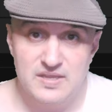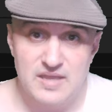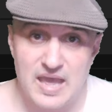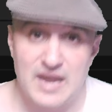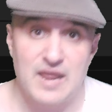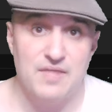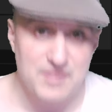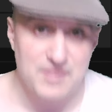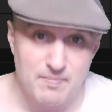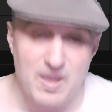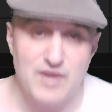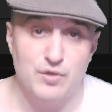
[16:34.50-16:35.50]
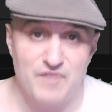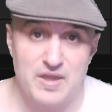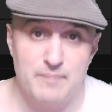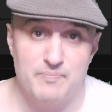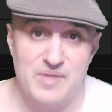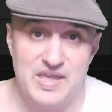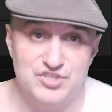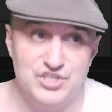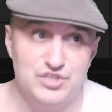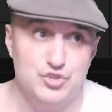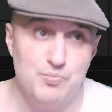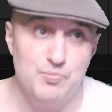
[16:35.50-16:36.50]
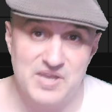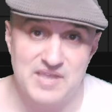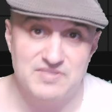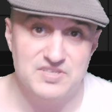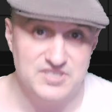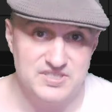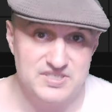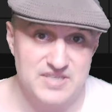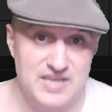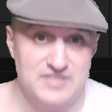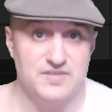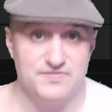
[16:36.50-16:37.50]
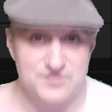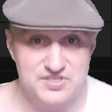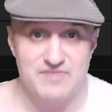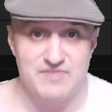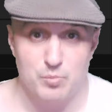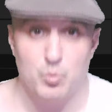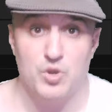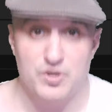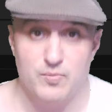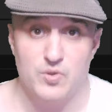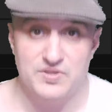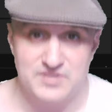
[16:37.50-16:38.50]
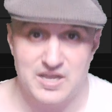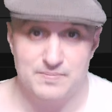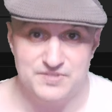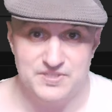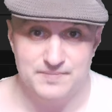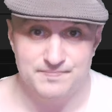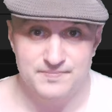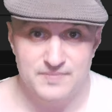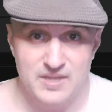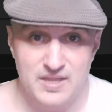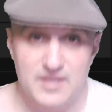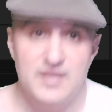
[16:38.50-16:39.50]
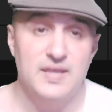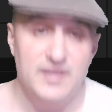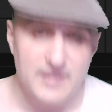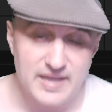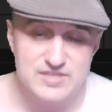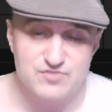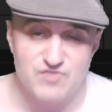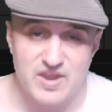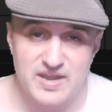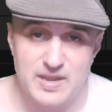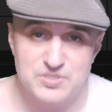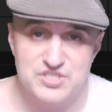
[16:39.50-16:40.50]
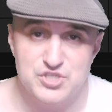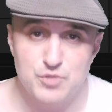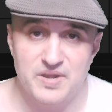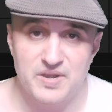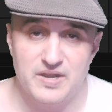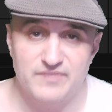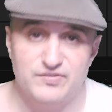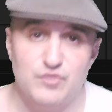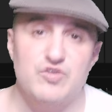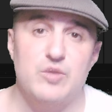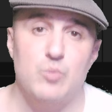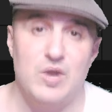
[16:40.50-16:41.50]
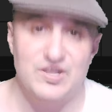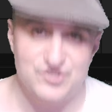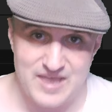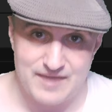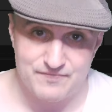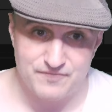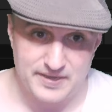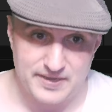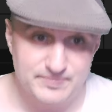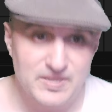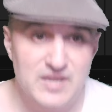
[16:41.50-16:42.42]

And I think Michael Venom Page can duplicate the success of Stephen Wonderboy Thompson. That's right. I was stupid enough to rewatch that fight.